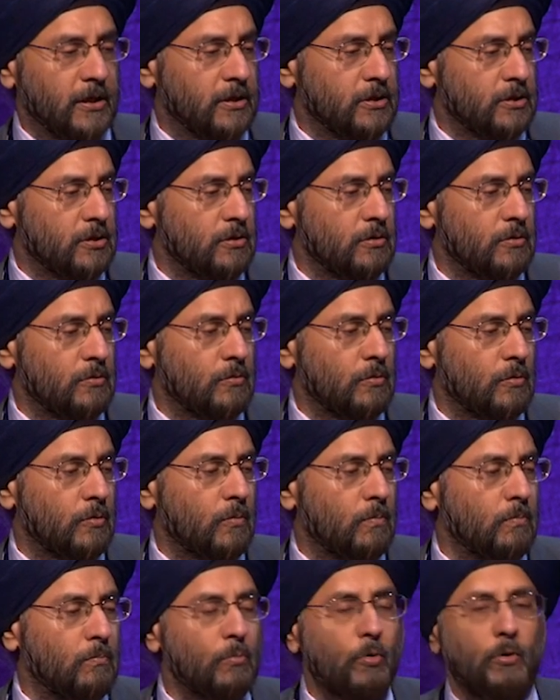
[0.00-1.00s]
into
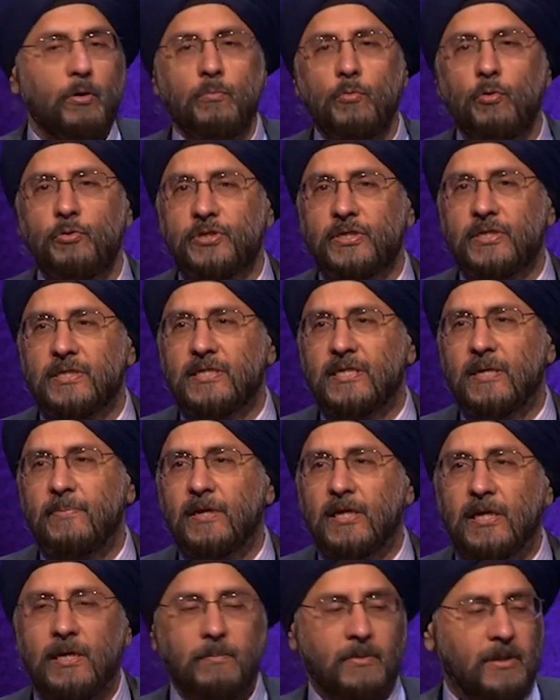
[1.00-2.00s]
more and more
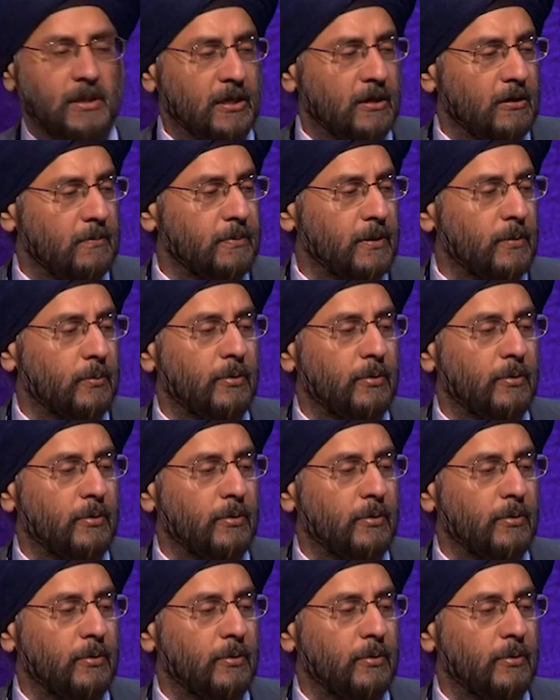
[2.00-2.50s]
systemic chemotherapy.